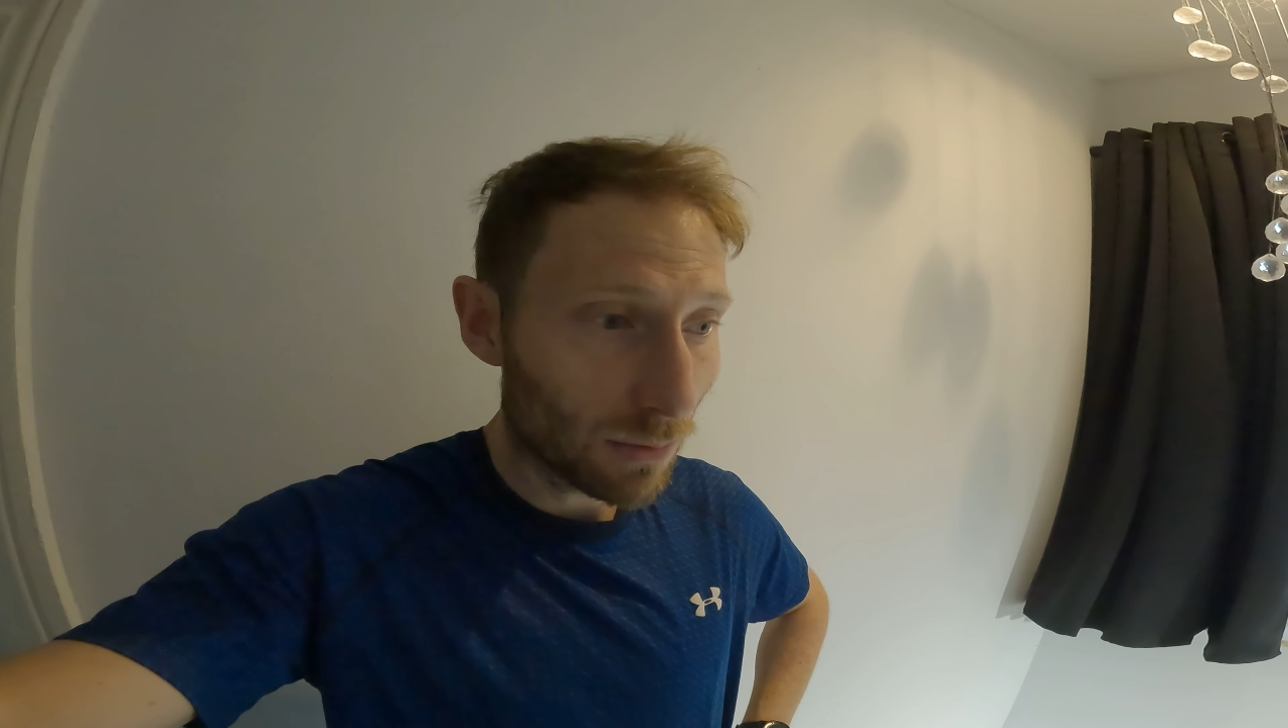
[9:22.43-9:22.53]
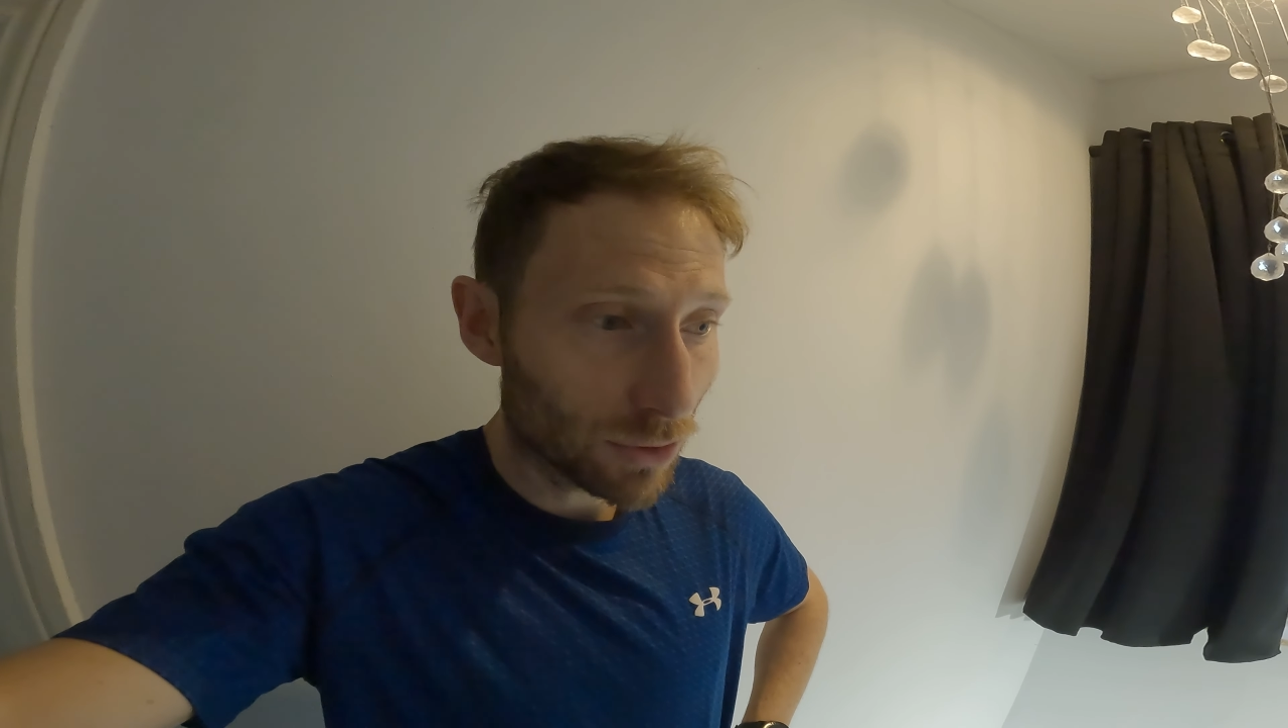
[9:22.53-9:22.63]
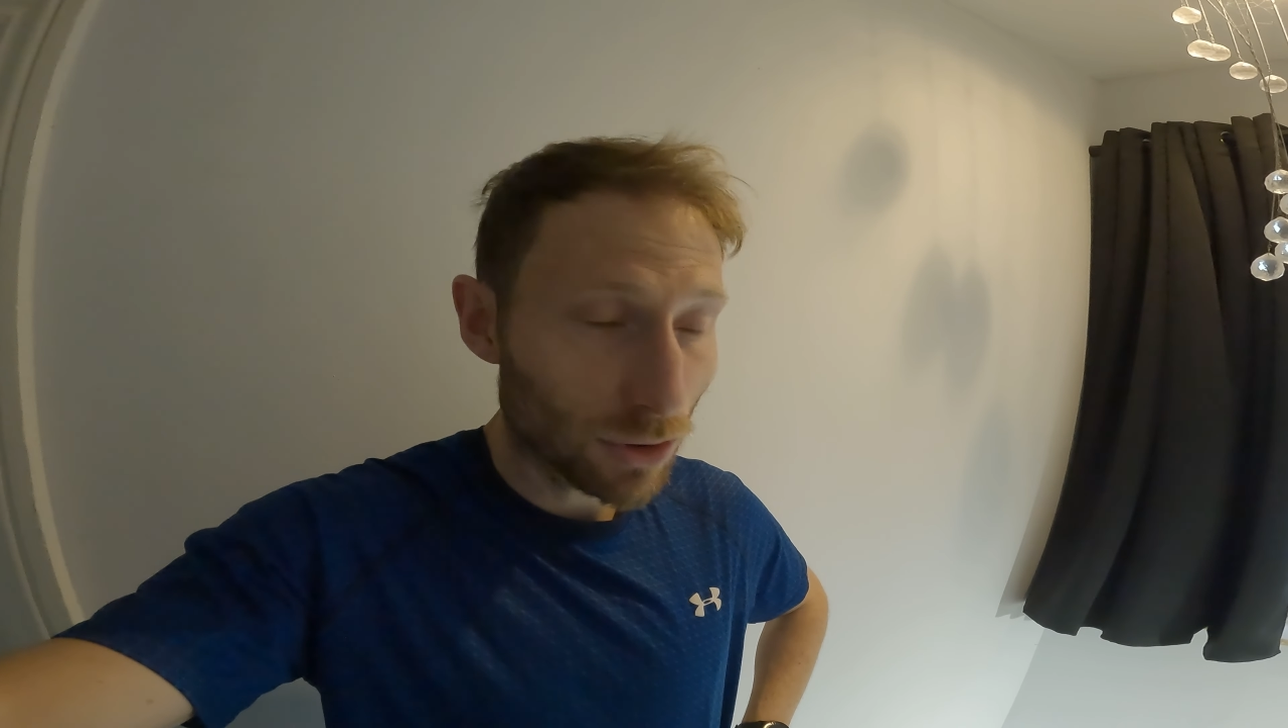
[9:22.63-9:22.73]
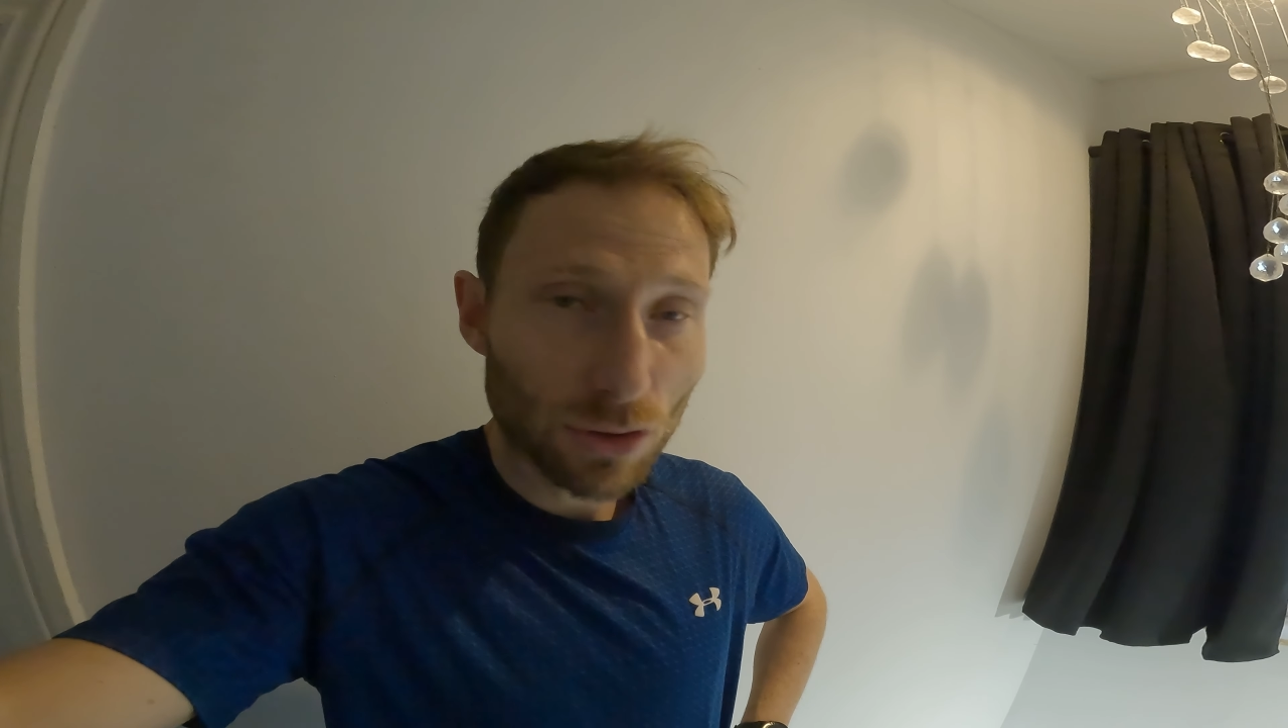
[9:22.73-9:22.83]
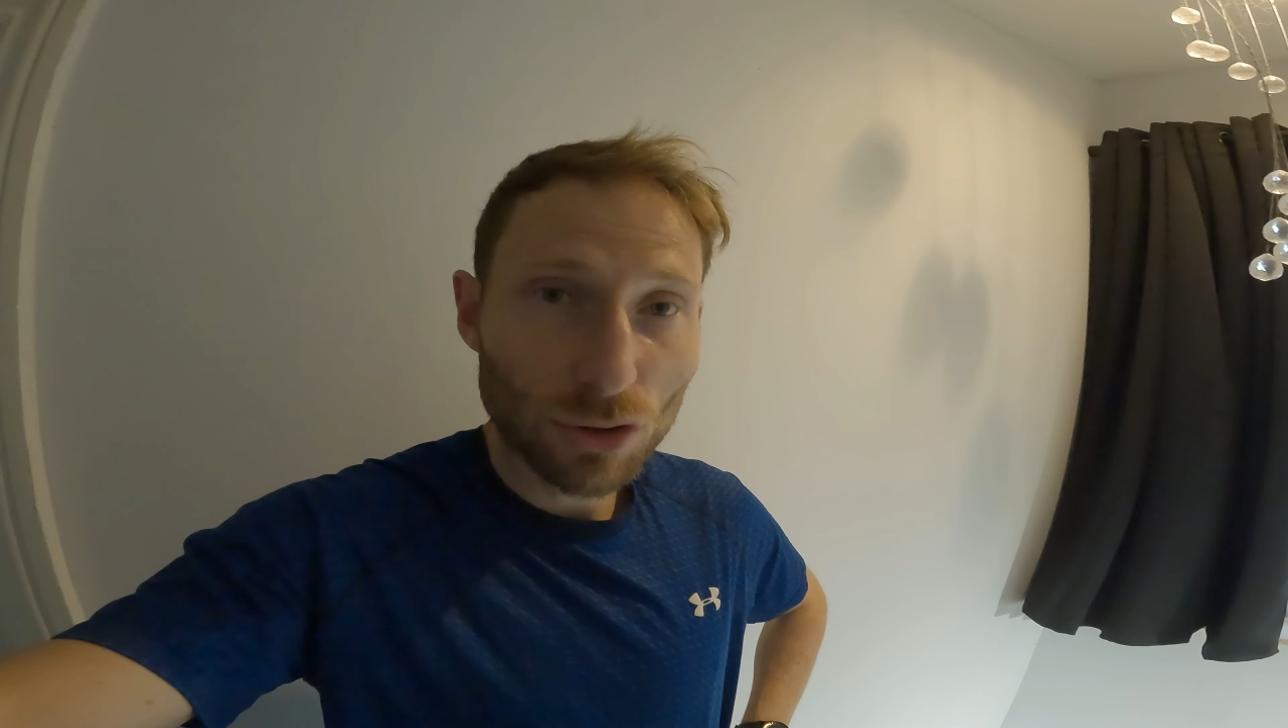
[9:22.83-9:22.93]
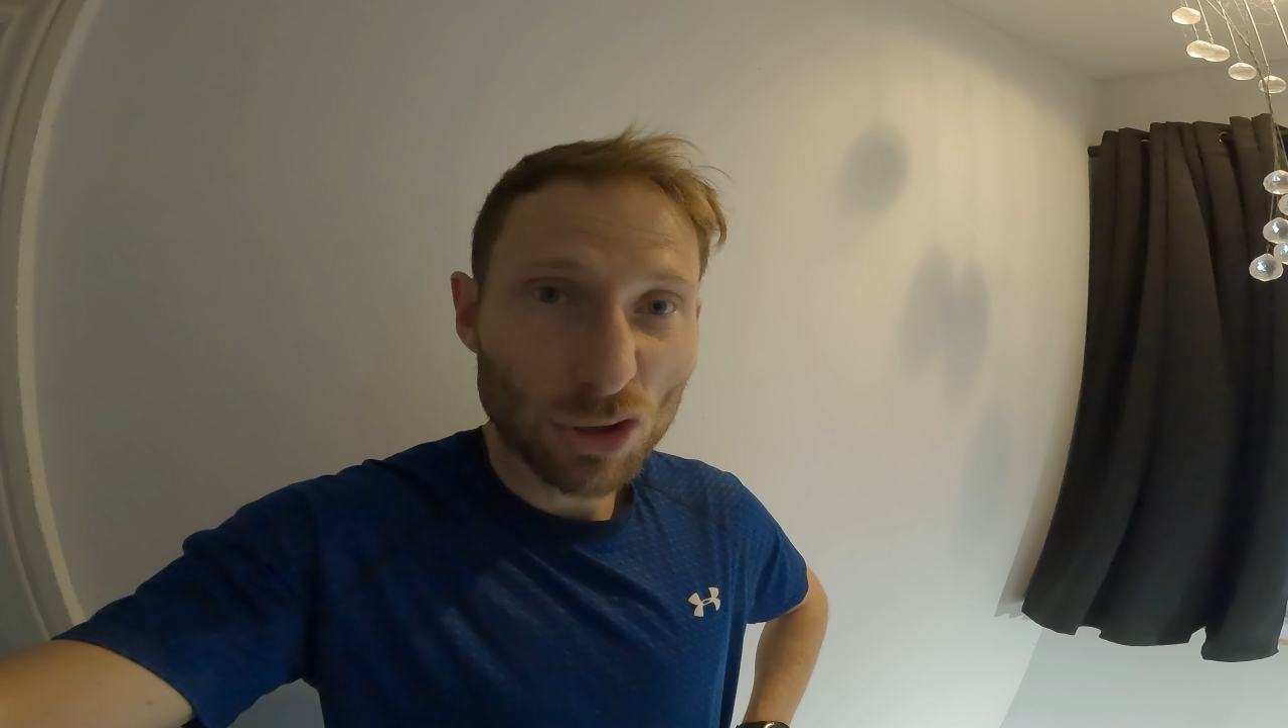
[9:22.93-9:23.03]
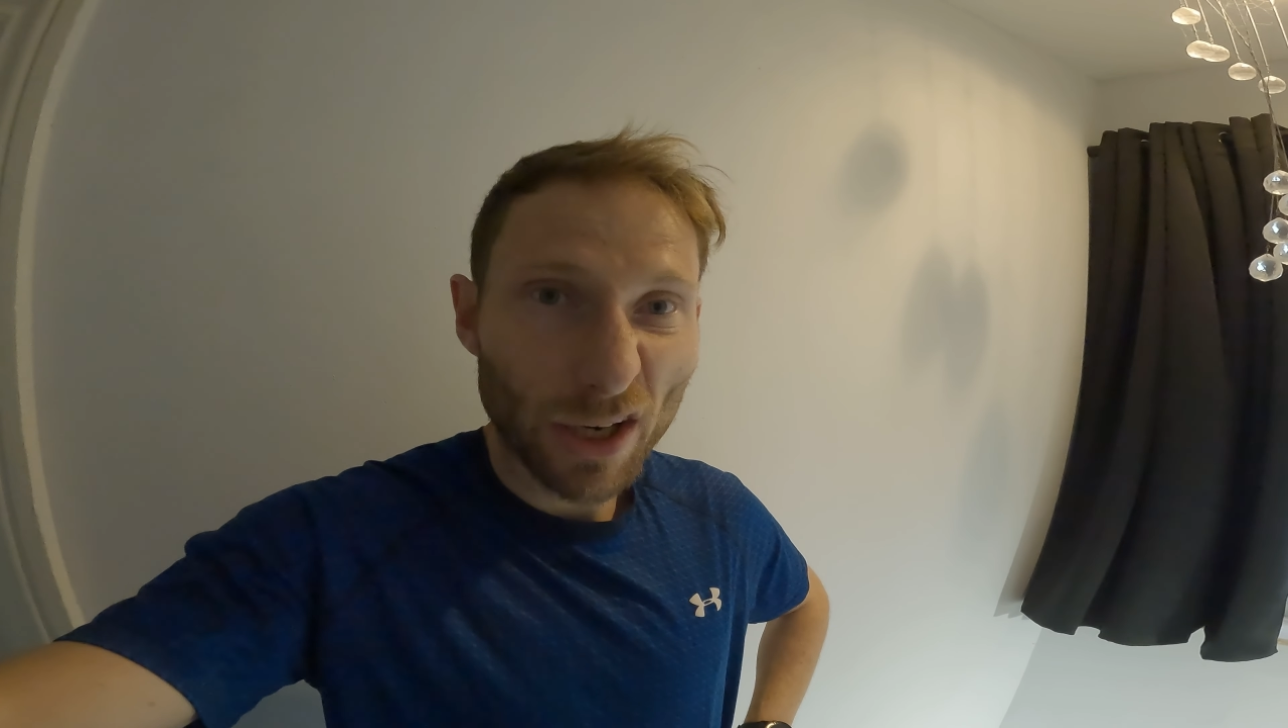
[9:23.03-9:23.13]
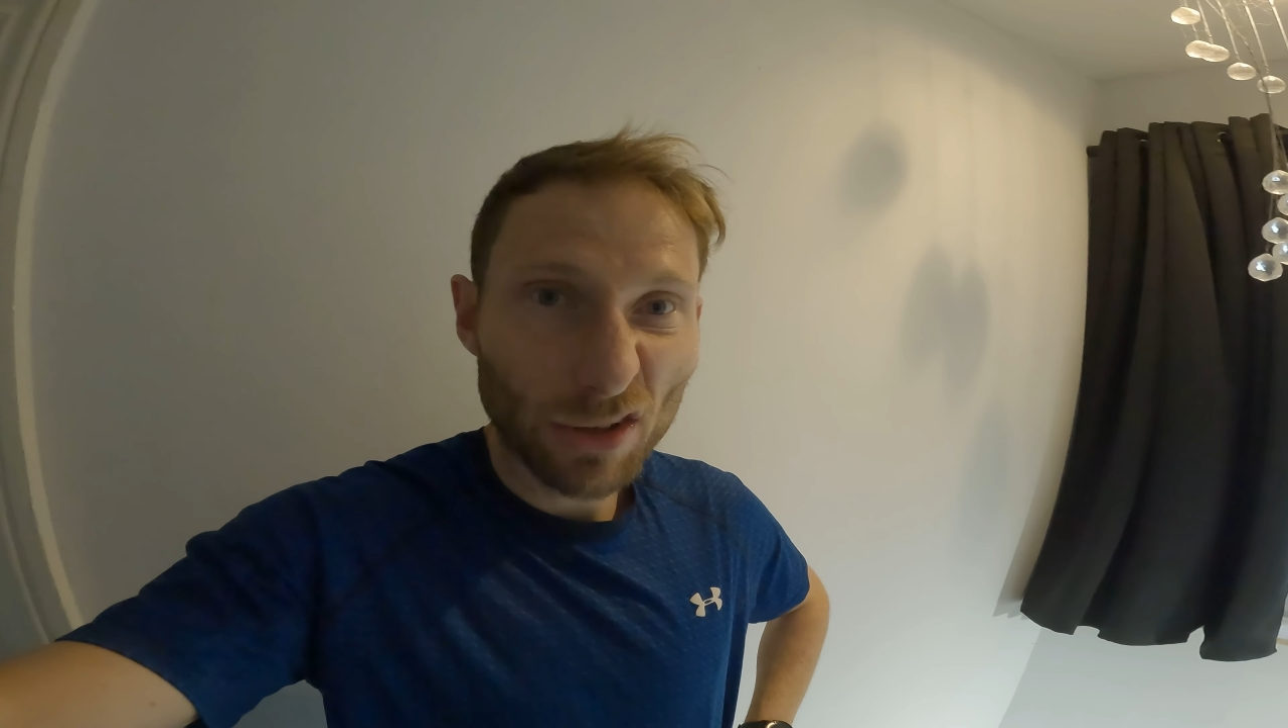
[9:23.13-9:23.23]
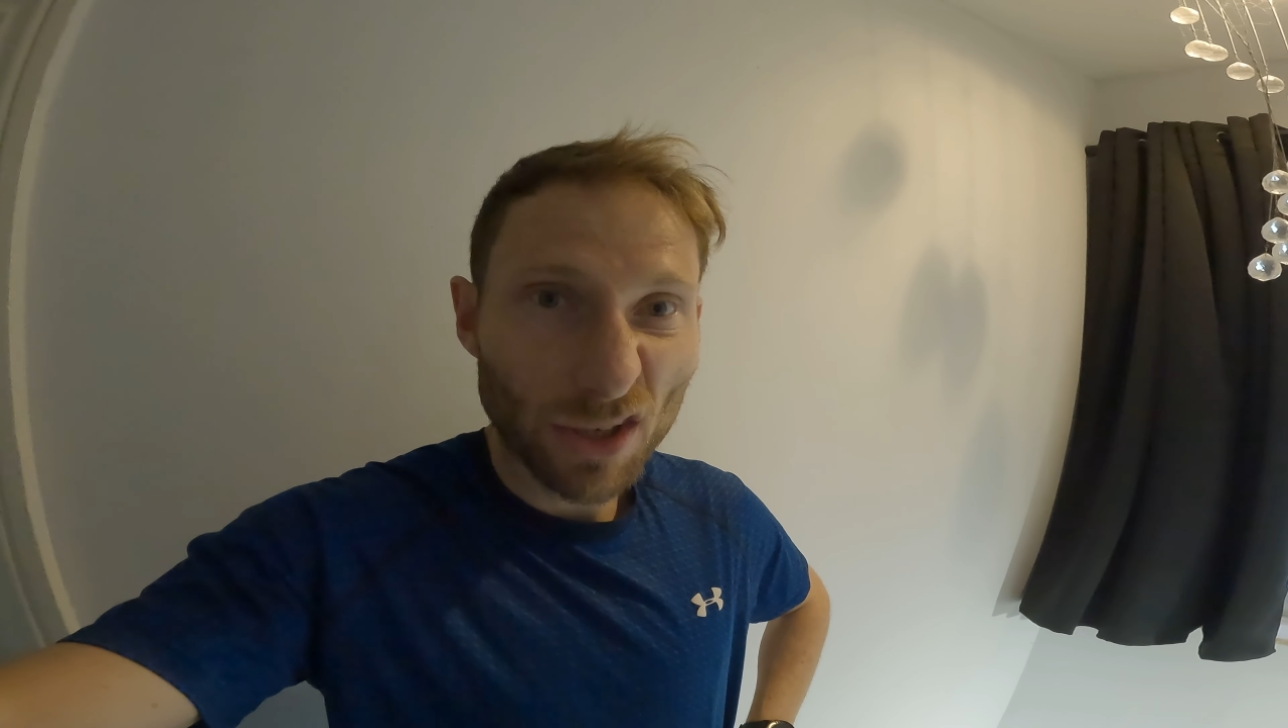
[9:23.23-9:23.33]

Just try it